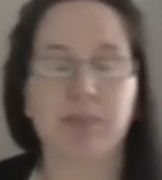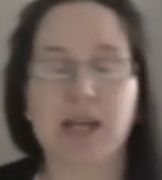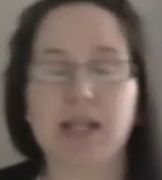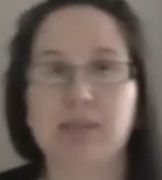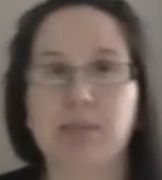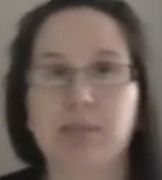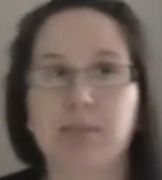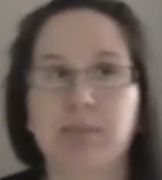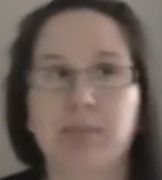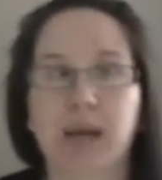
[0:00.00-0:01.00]
He's
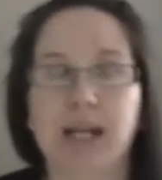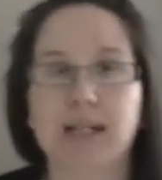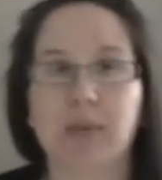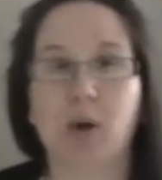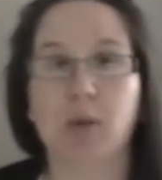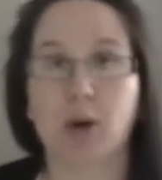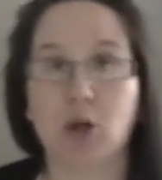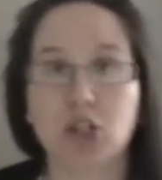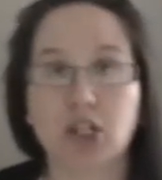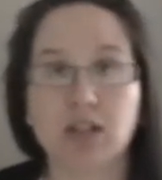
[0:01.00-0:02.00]
picked up on
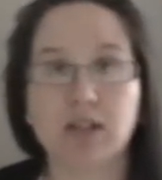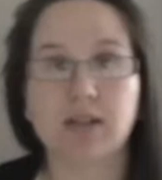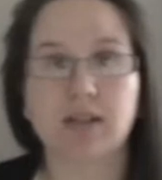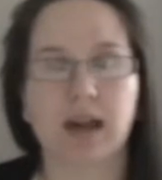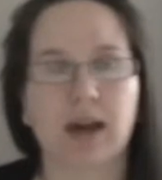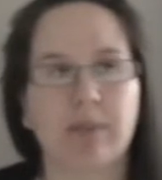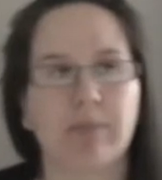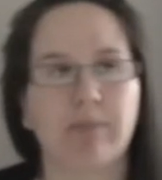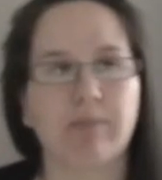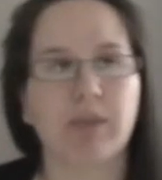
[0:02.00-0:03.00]
emotions
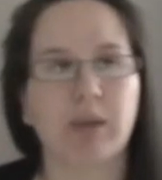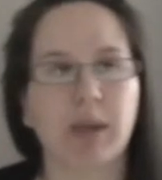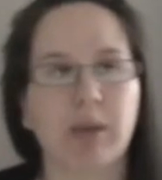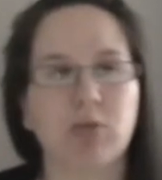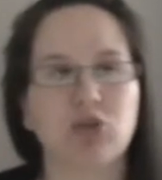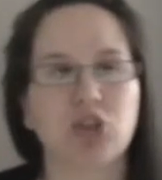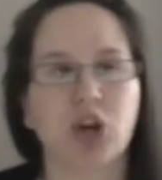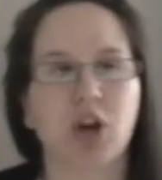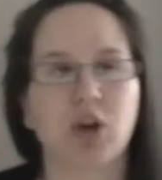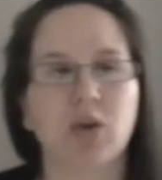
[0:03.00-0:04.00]
that people
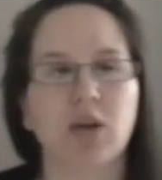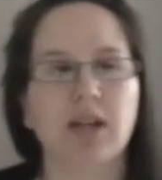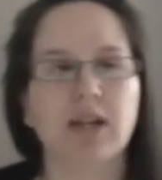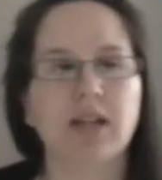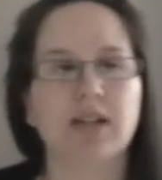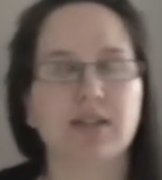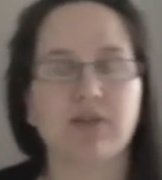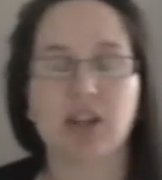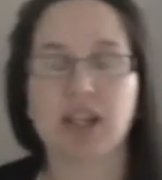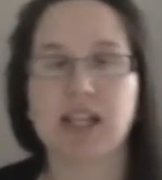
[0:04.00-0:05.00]
show,
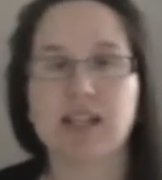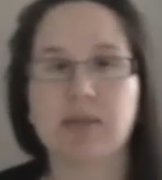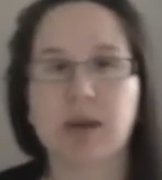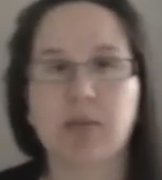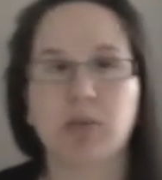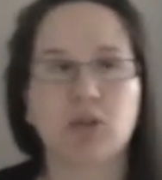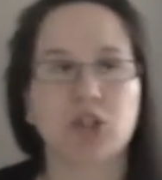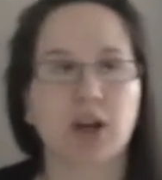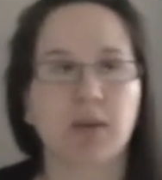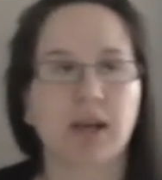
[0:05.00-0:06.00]
different things that people are
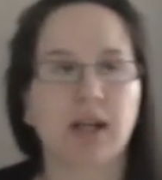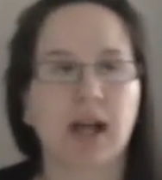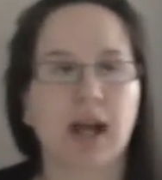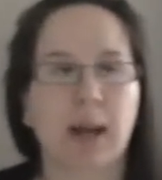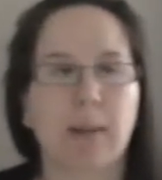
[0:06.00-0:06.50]
showing.